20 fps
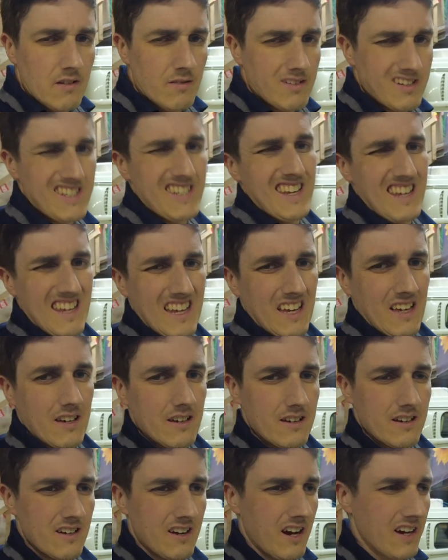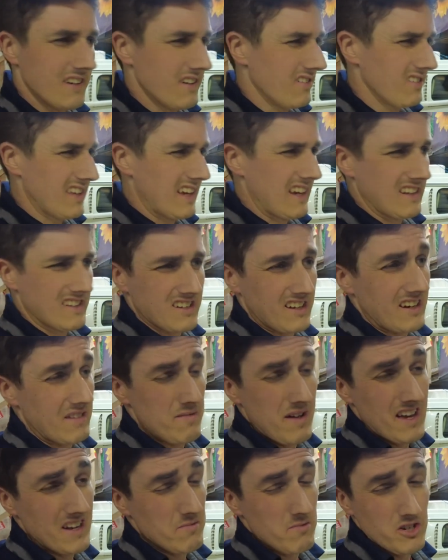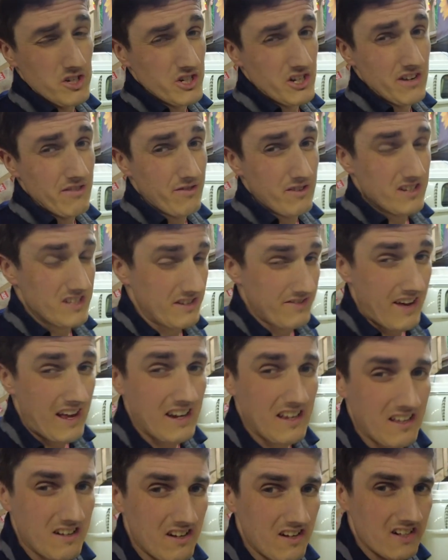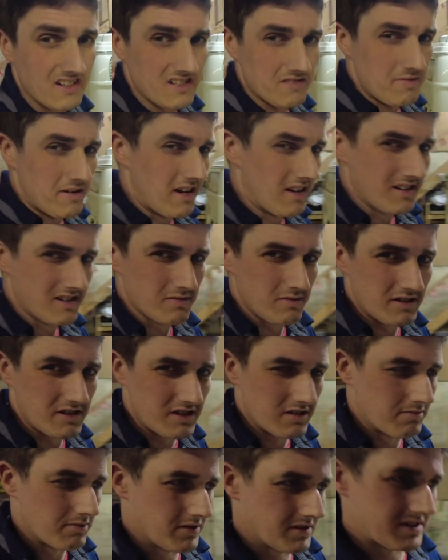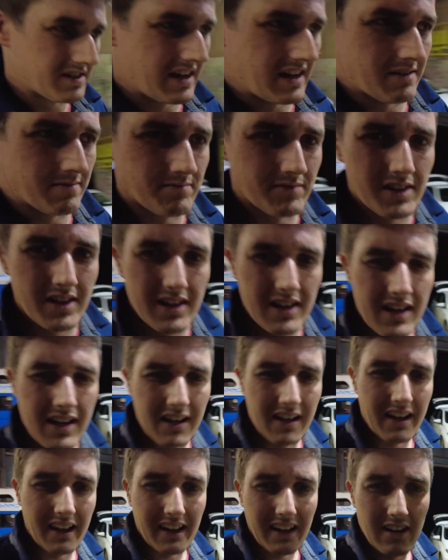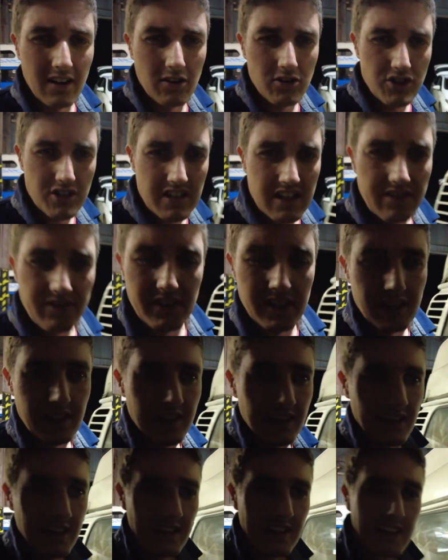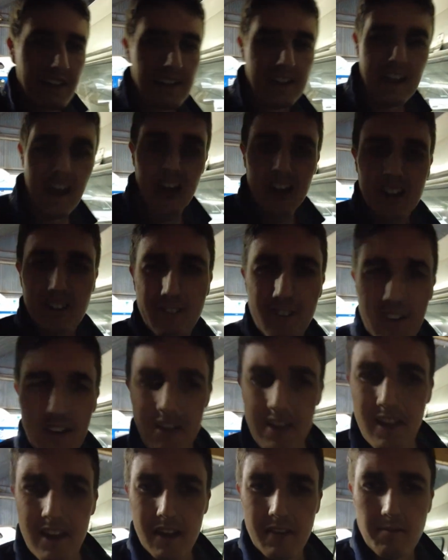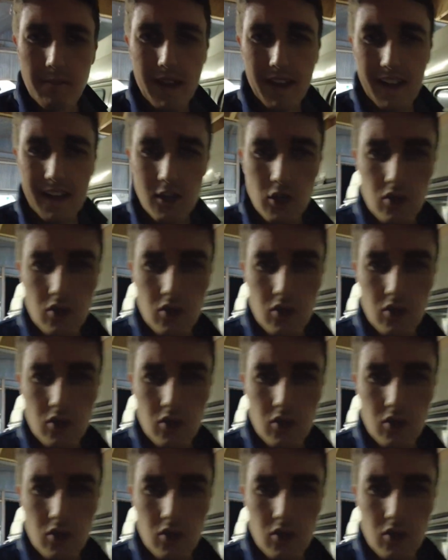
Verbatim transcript: we'll see. I don't think it's going to make much difference, if any at all, to be honest with you. But um, like you know, just even the act of making